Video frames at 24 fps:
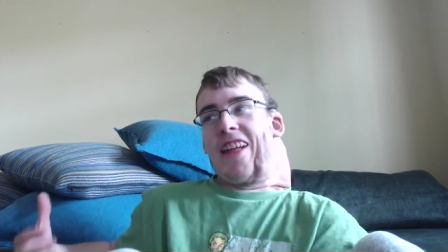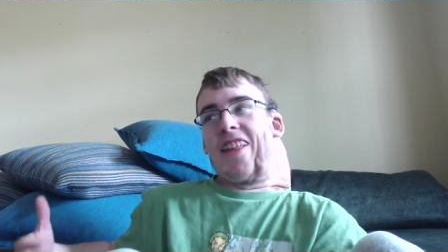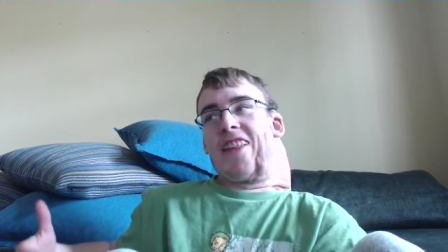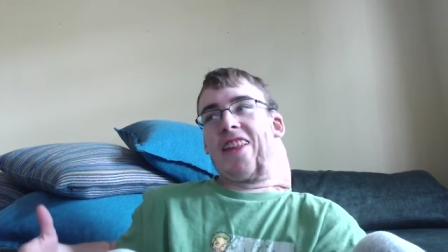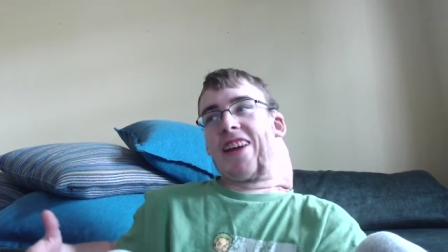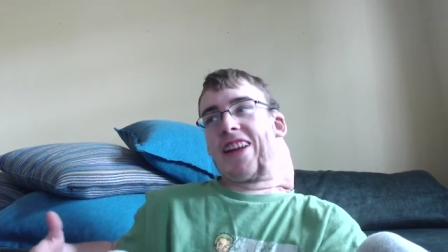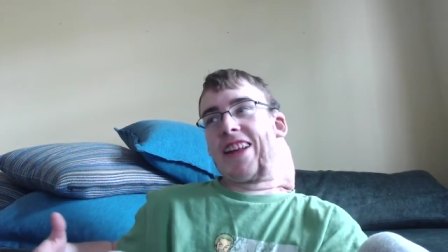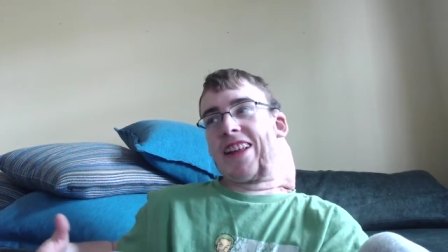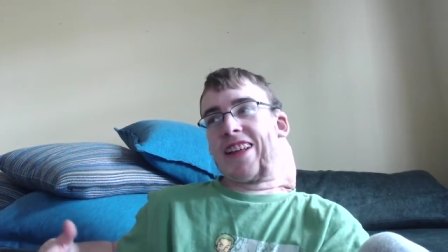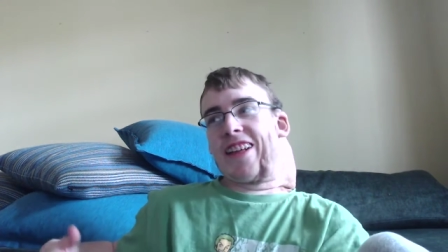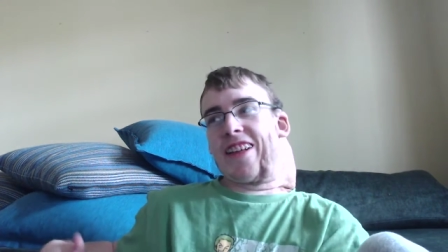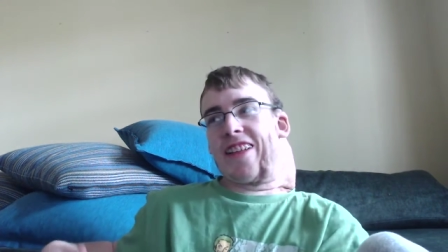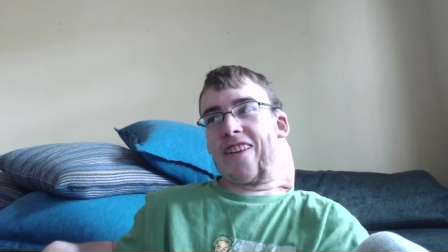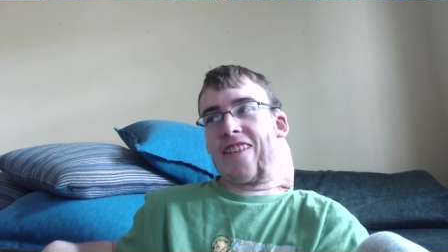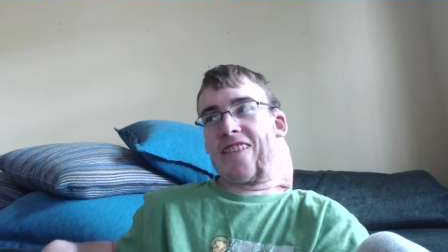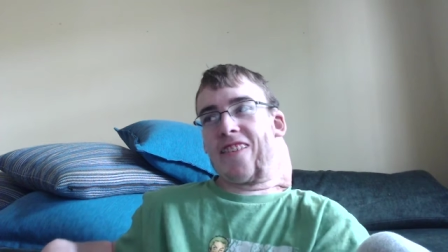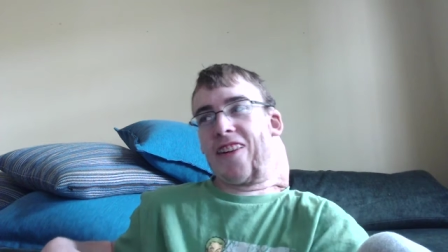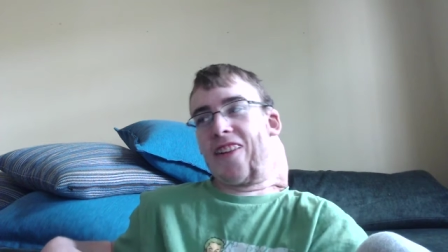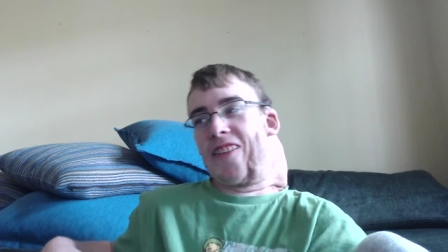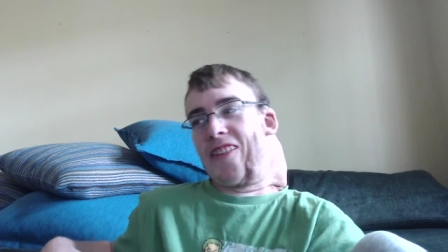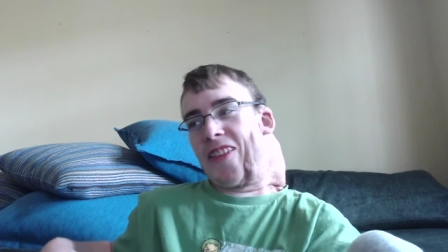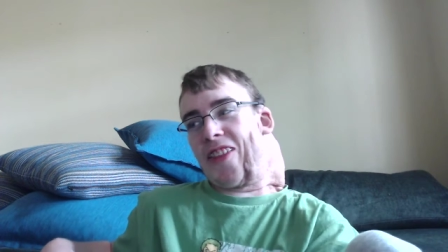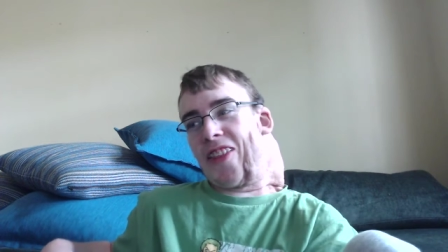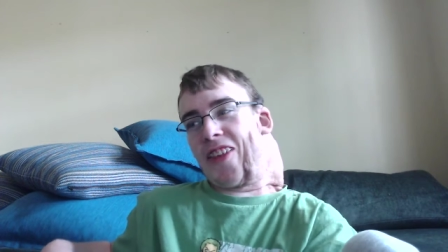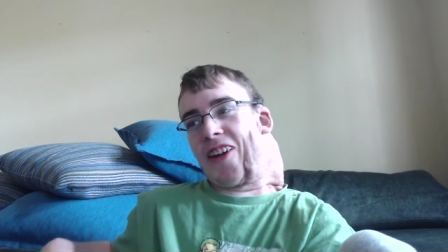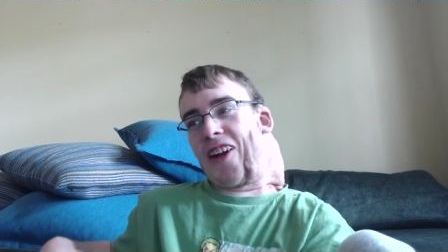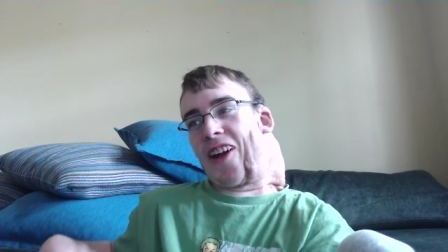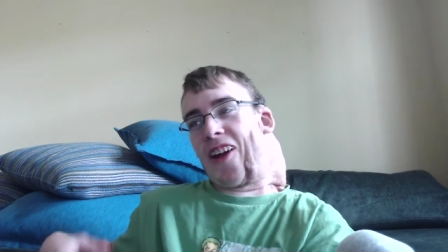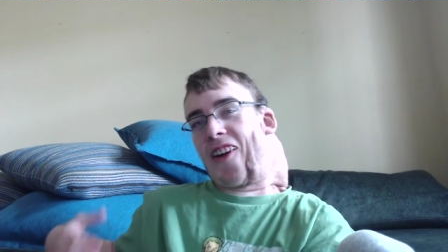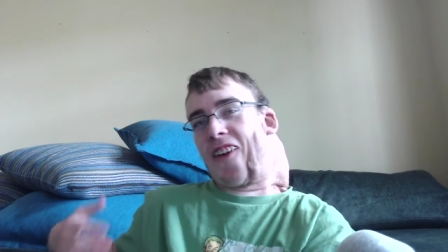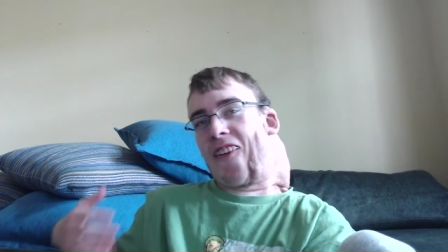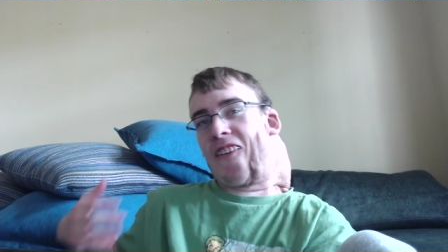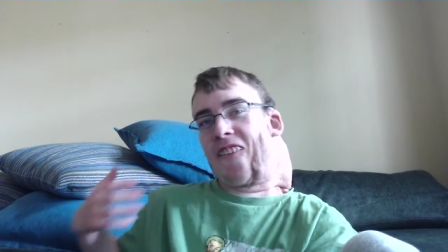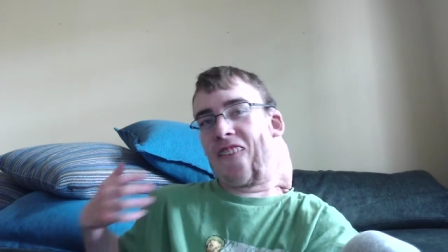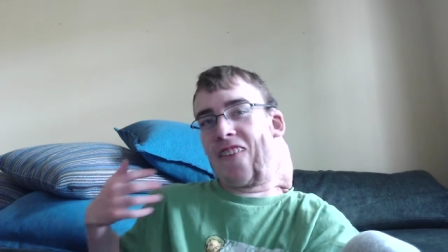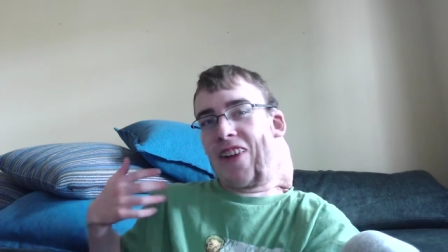Maybe he doesn't want to look like
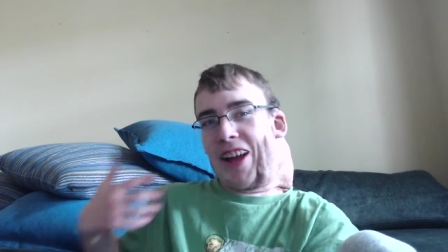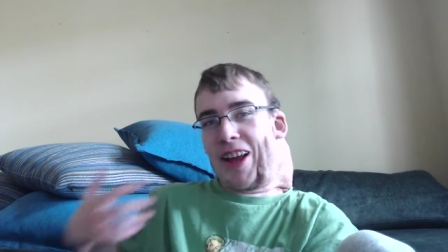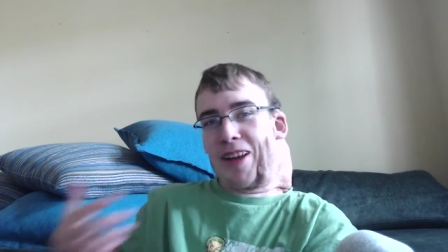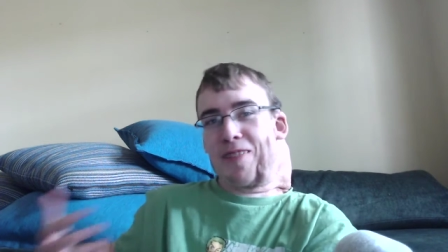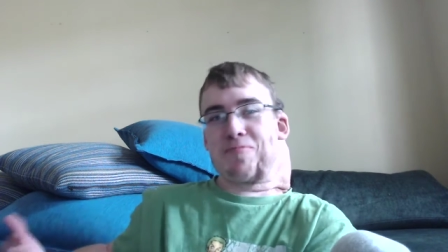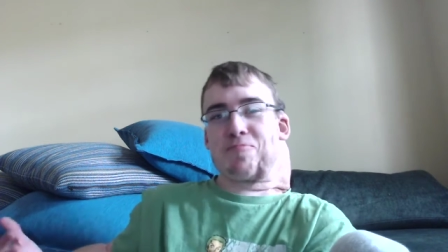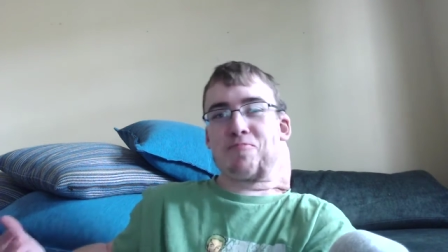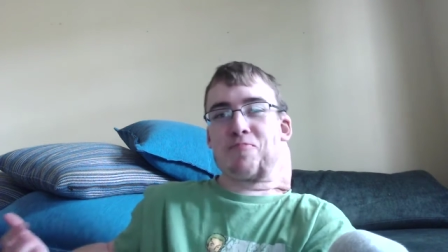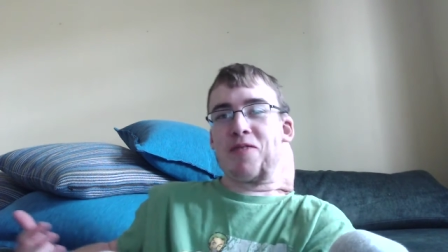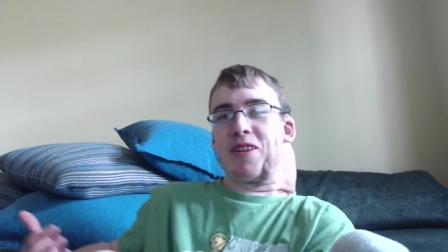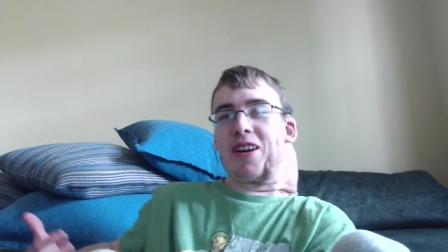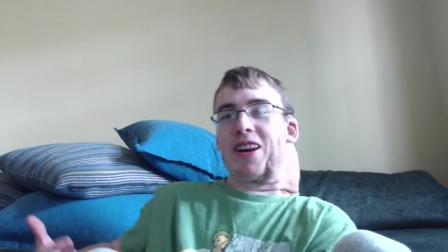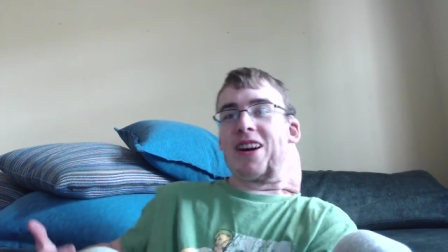a creep.